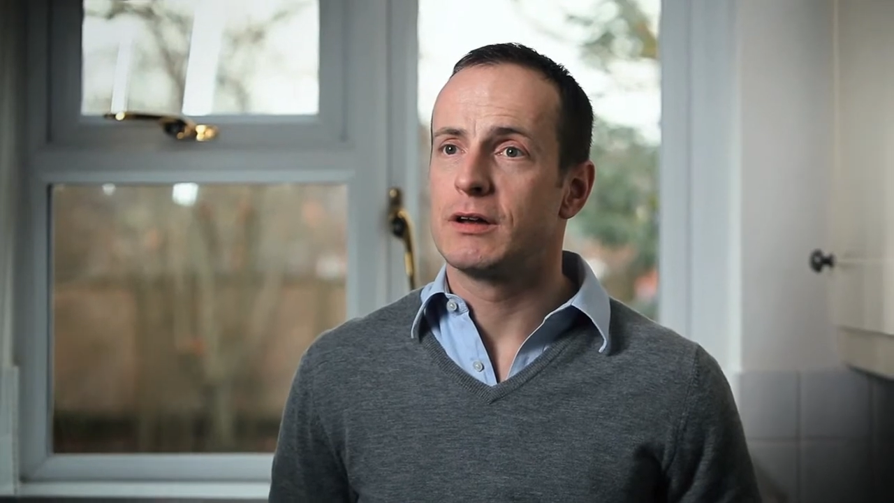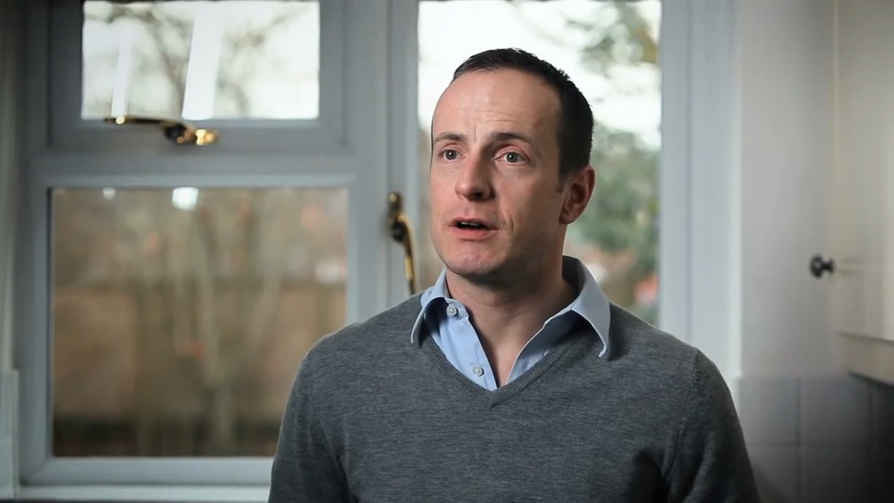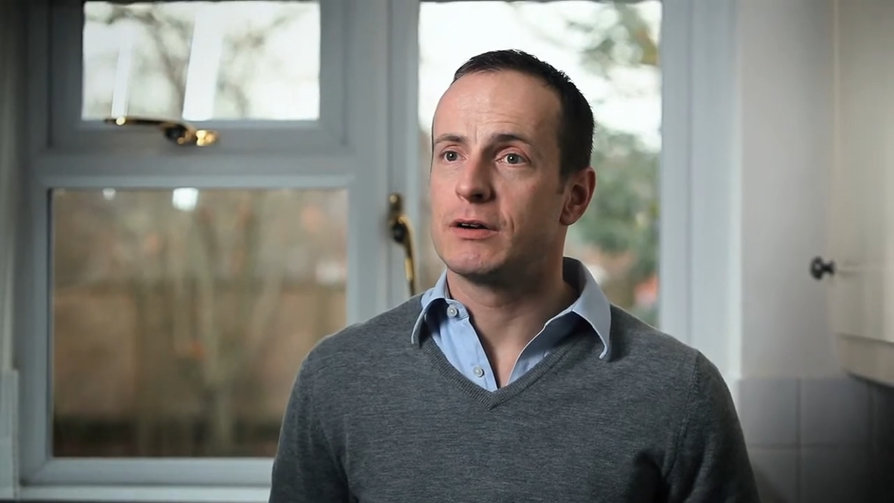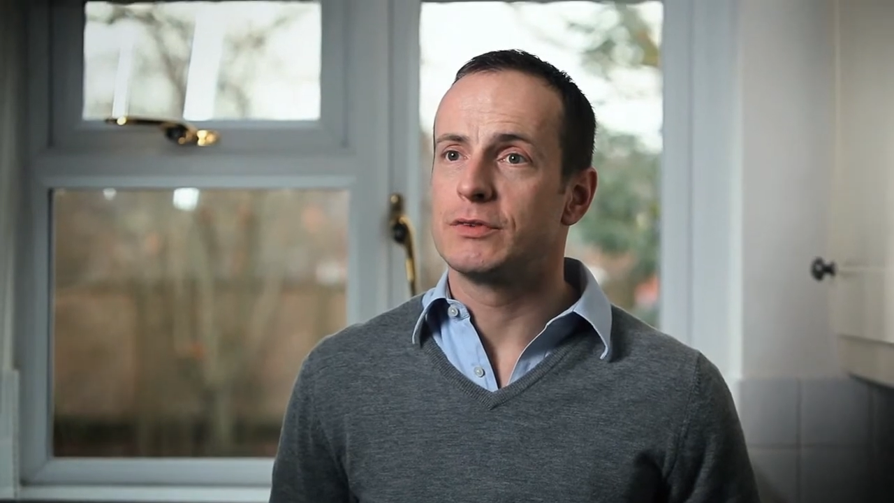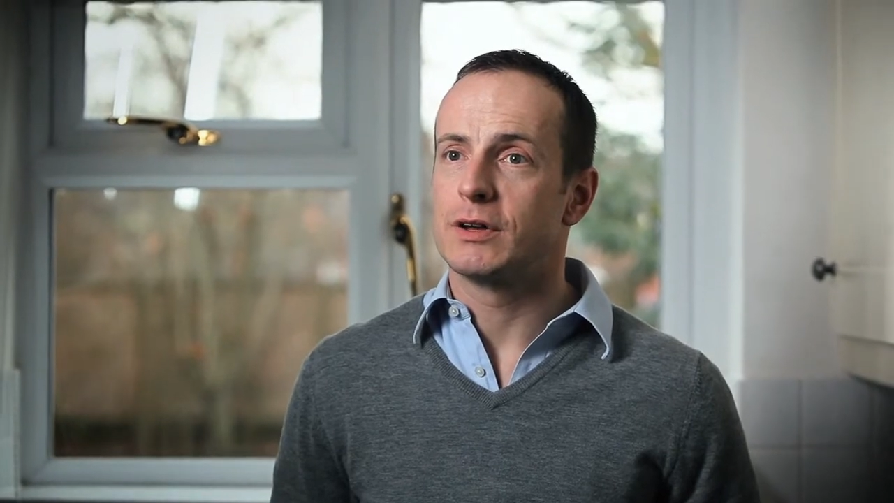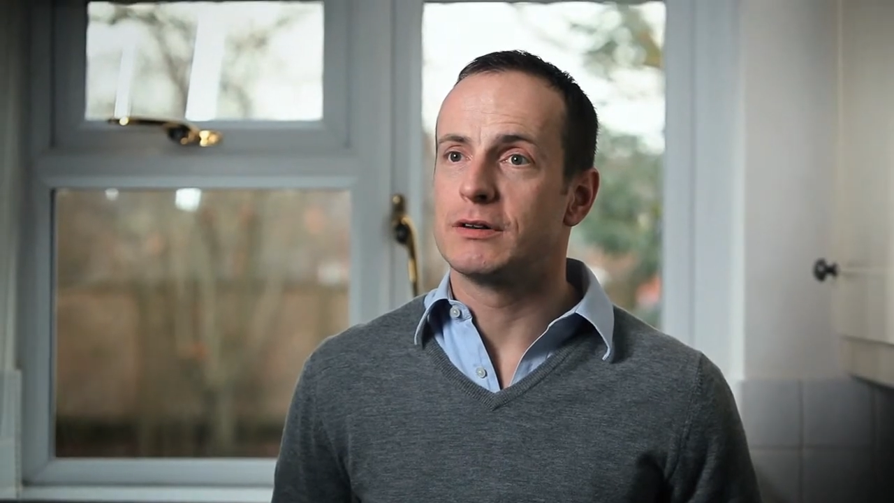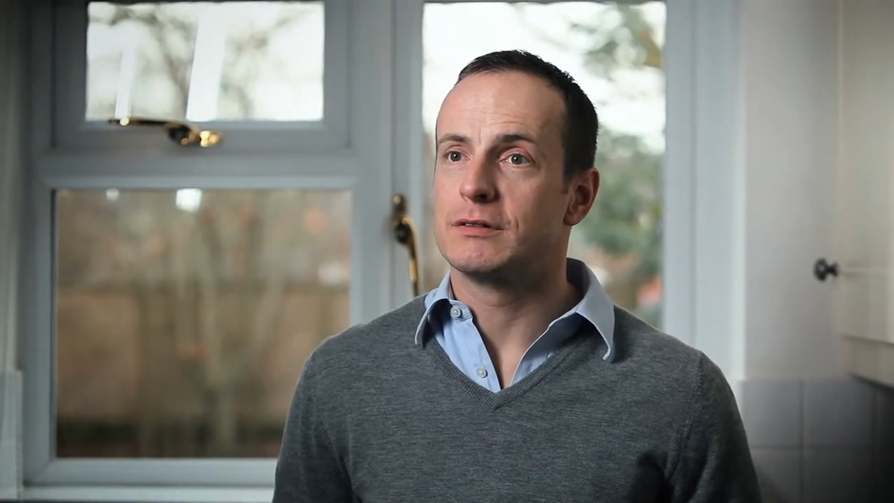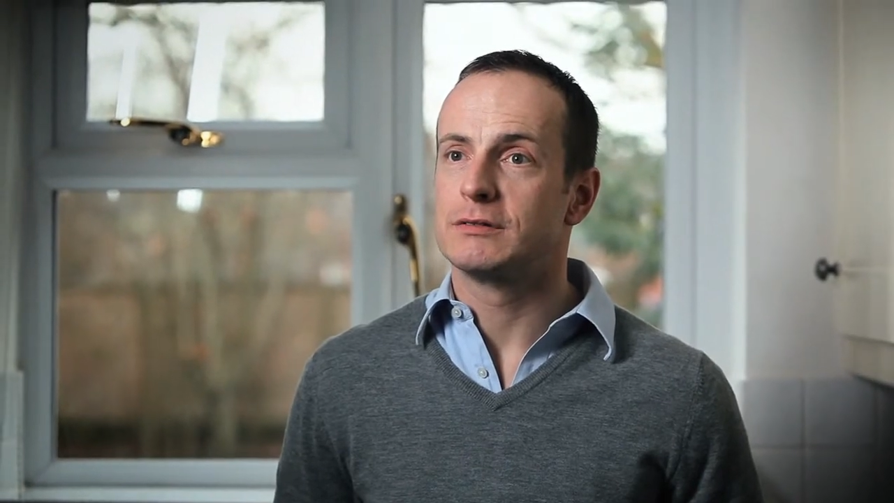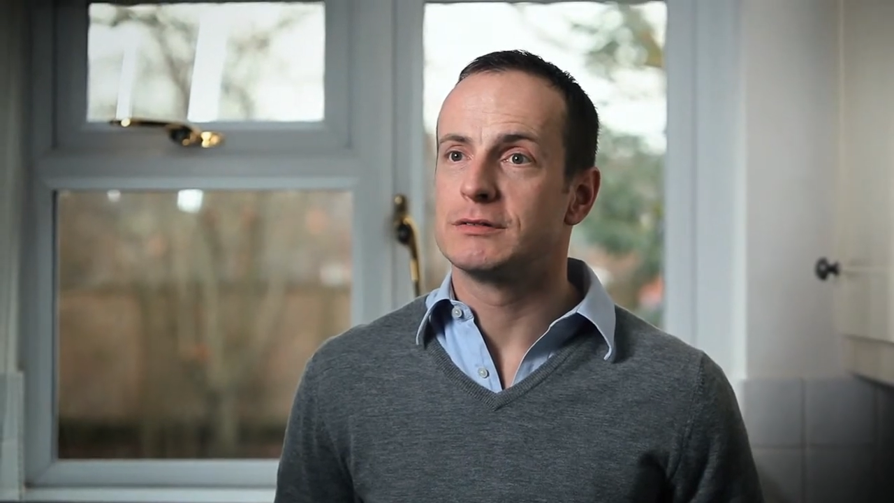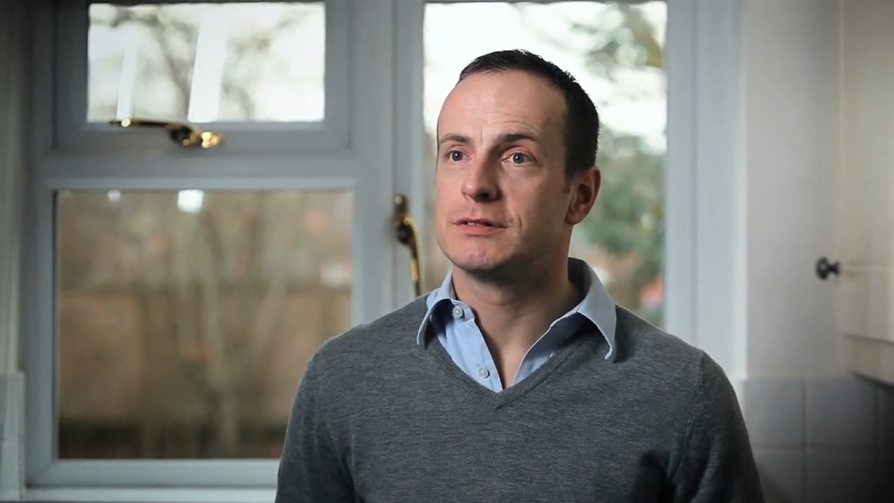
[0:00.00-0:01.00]
I've
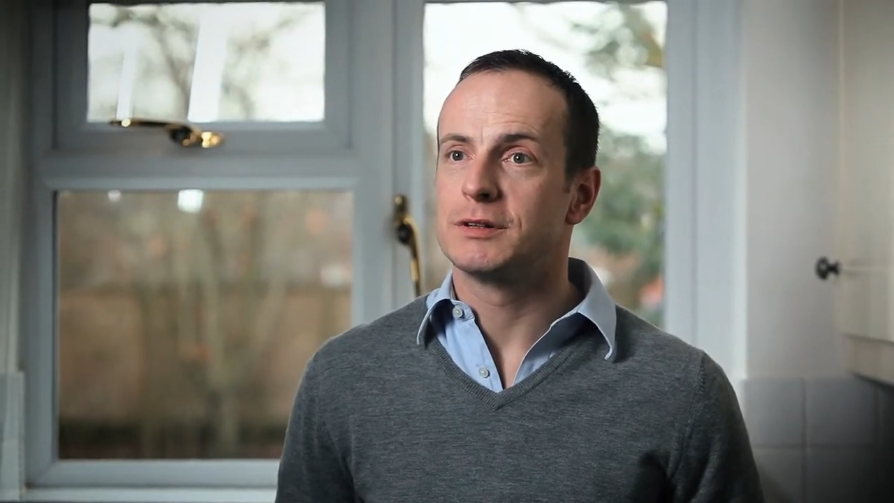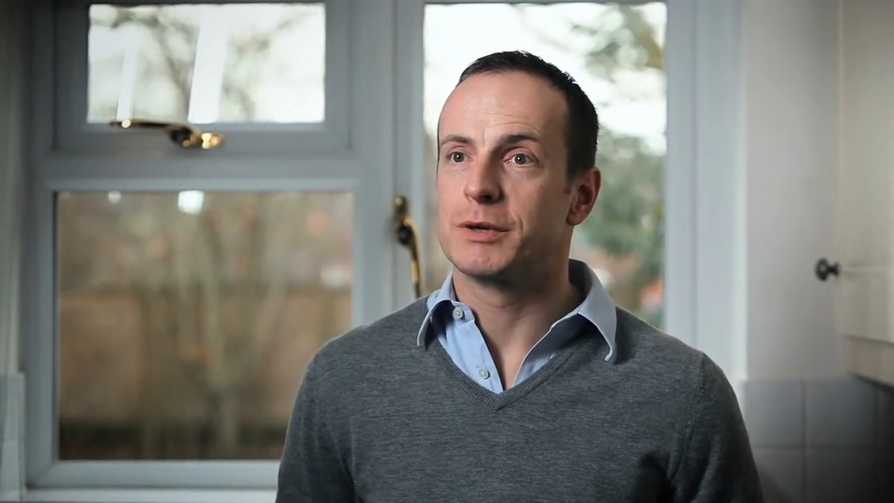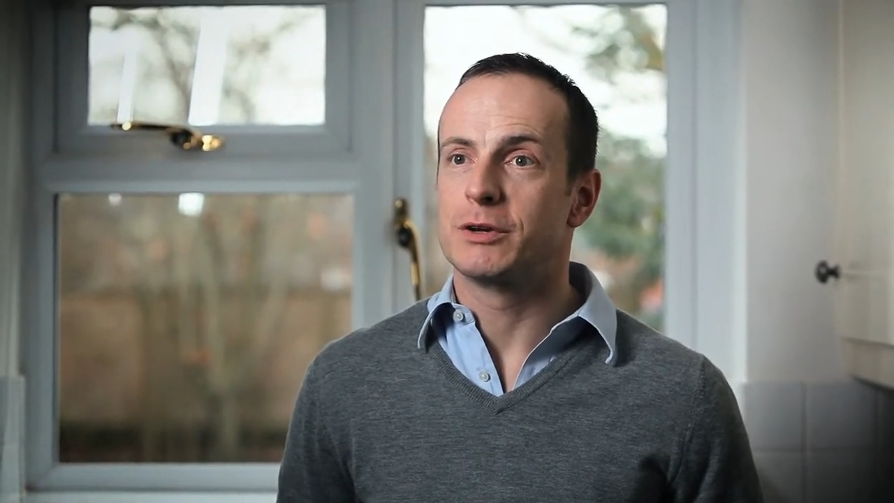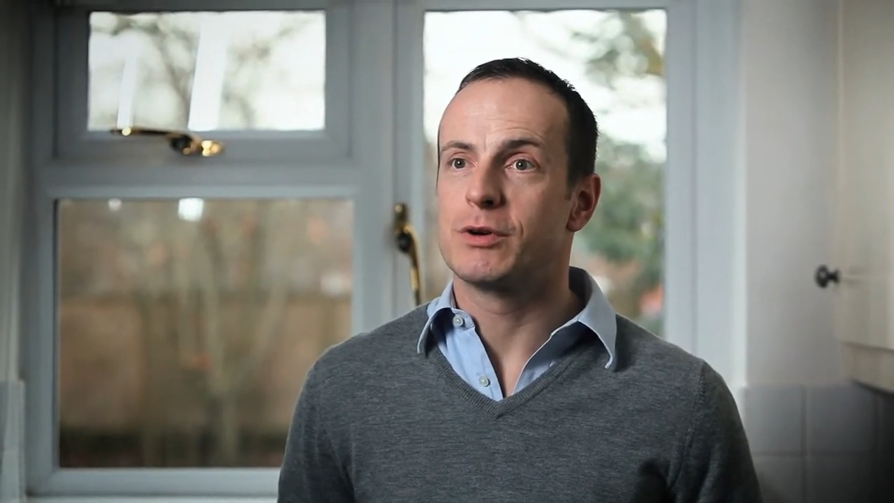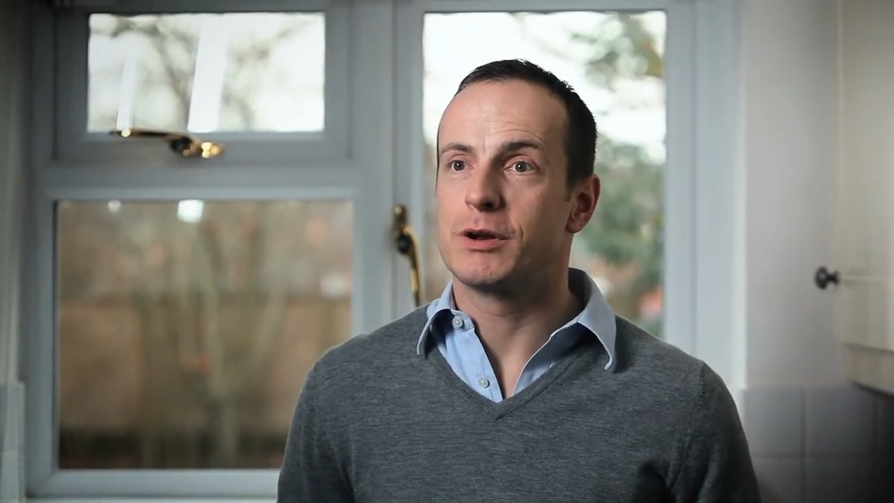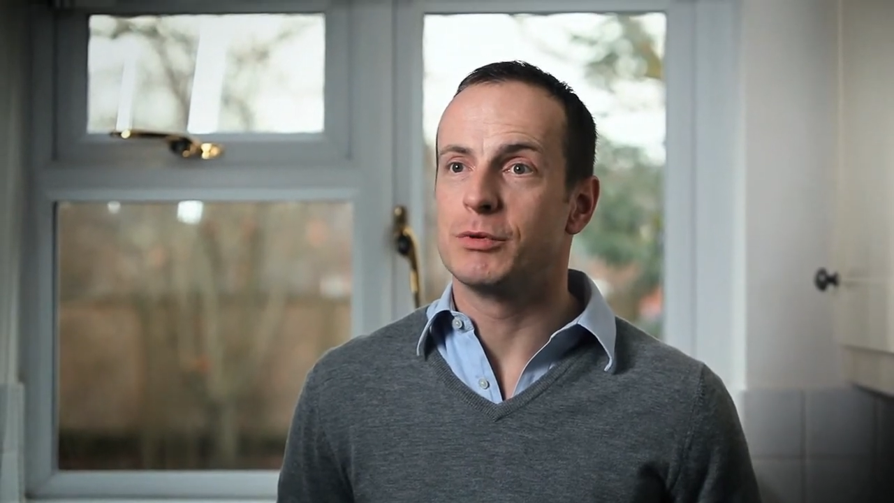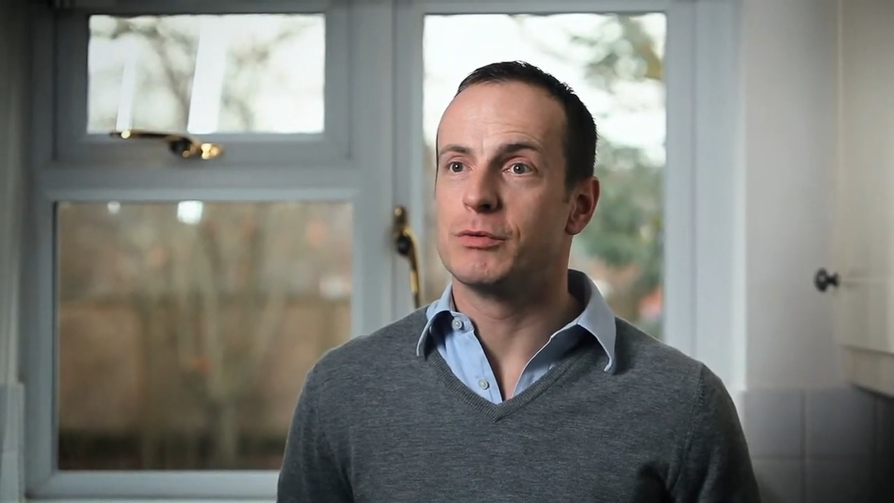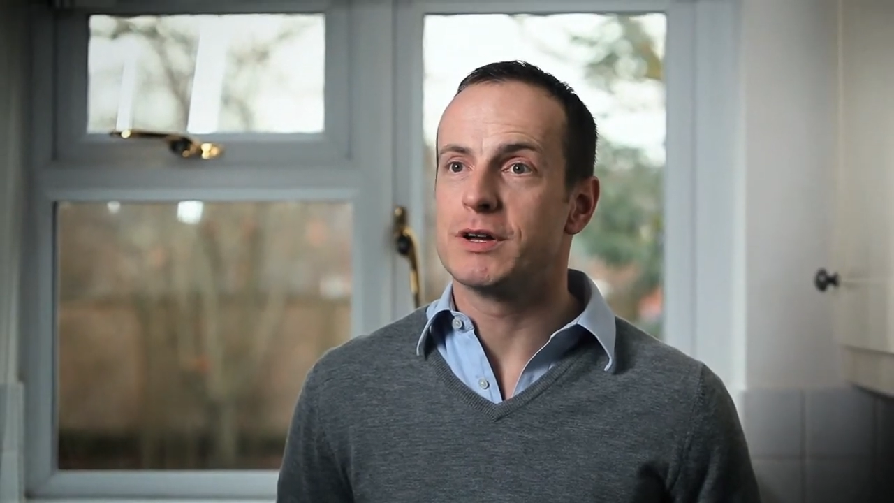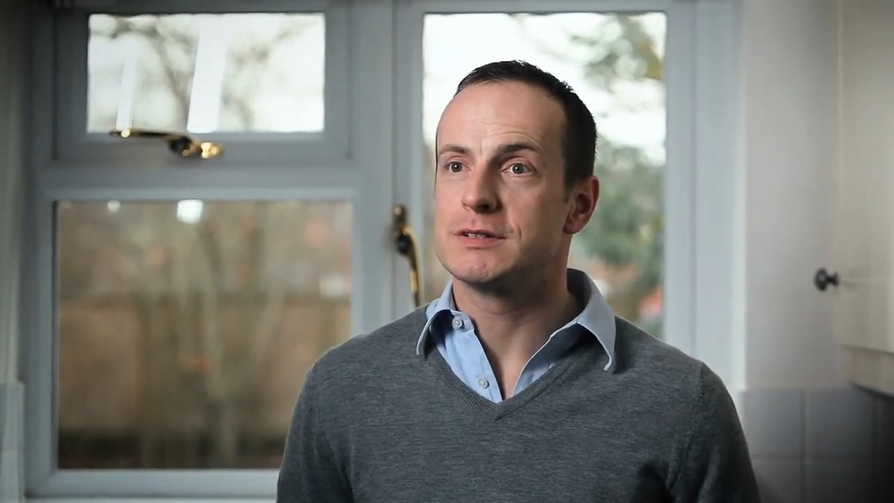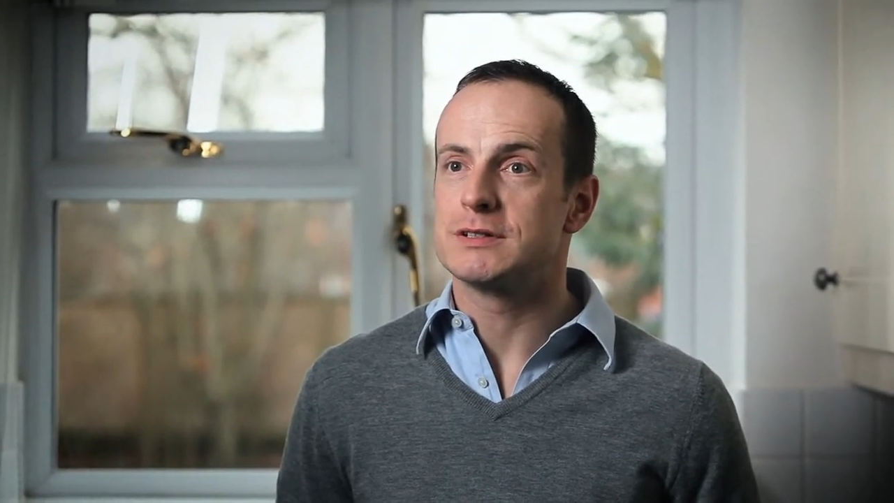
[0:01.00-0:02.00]
done some incredible
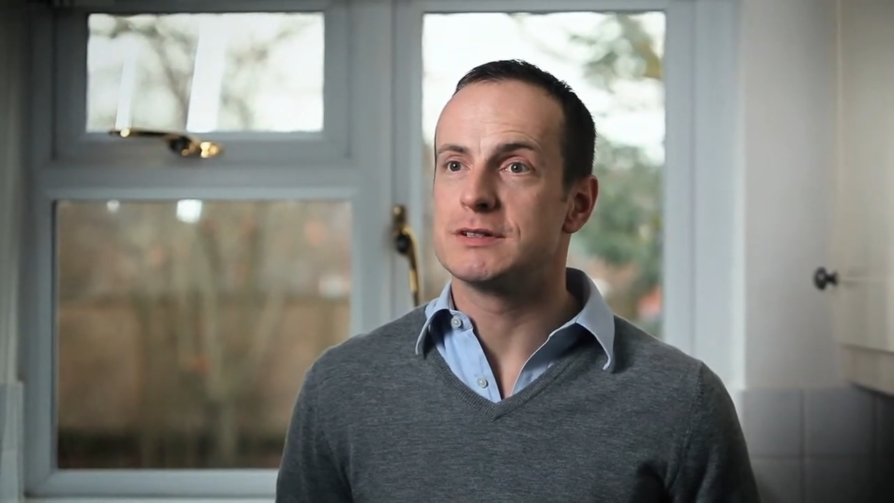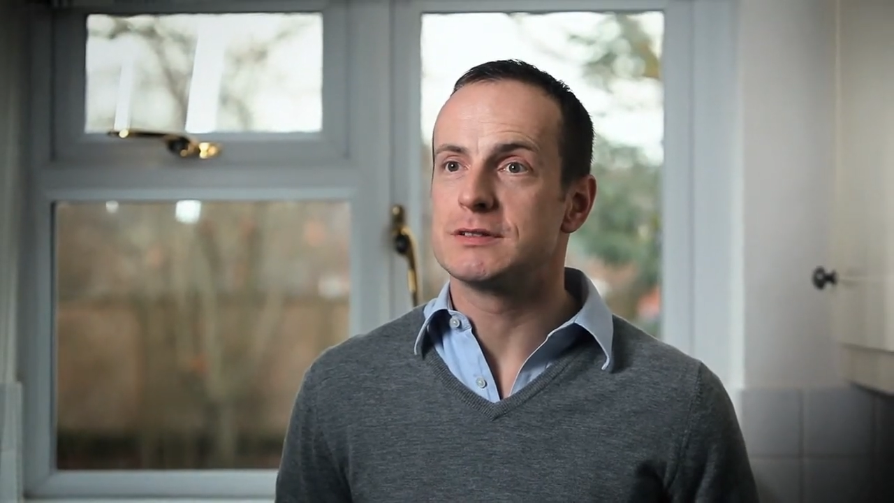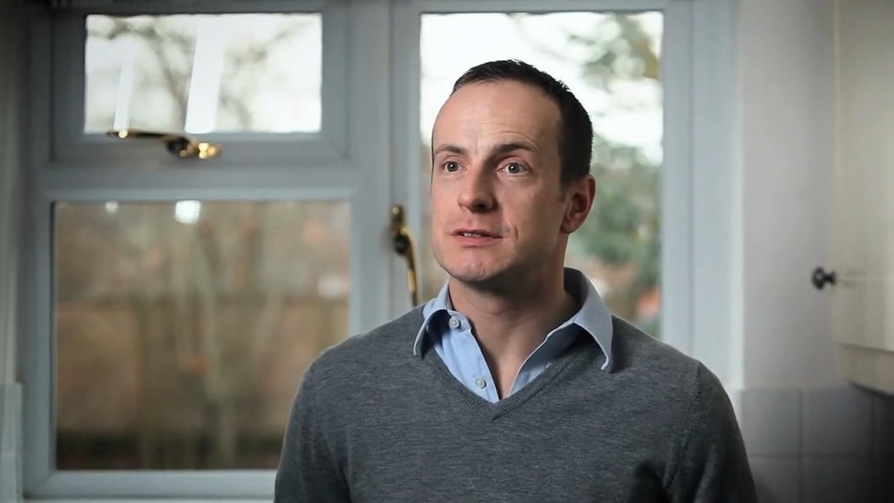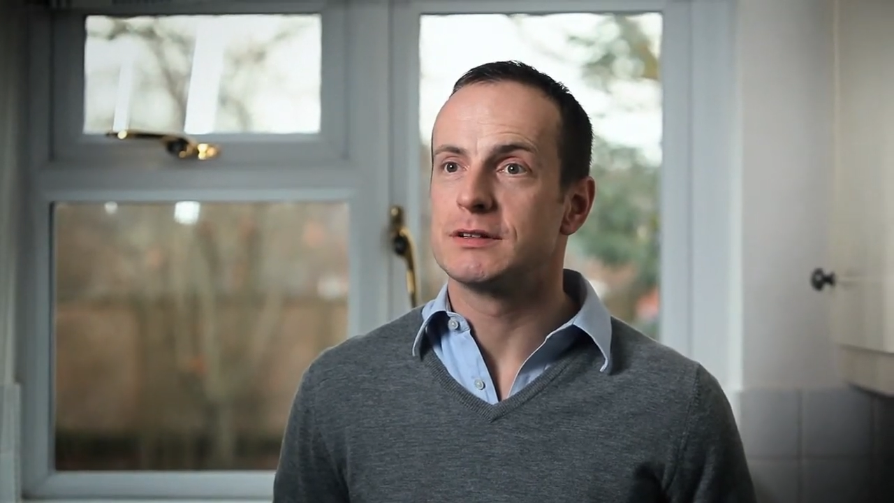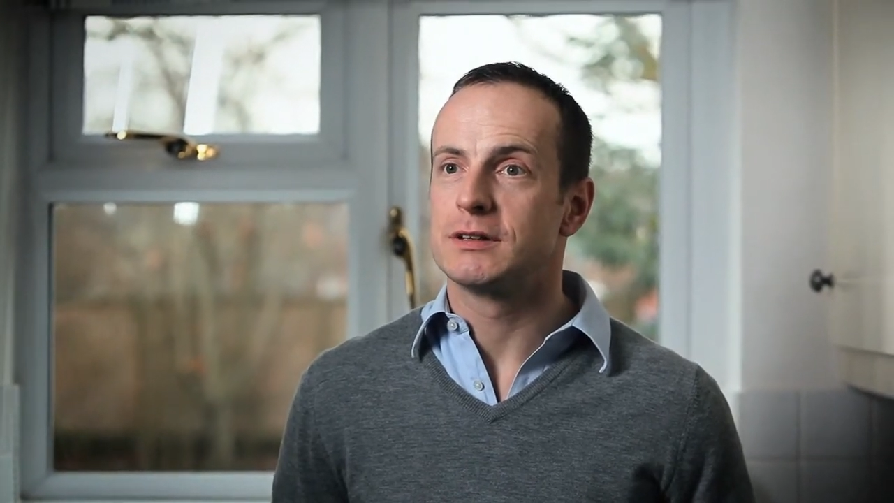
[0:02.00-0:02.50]
races,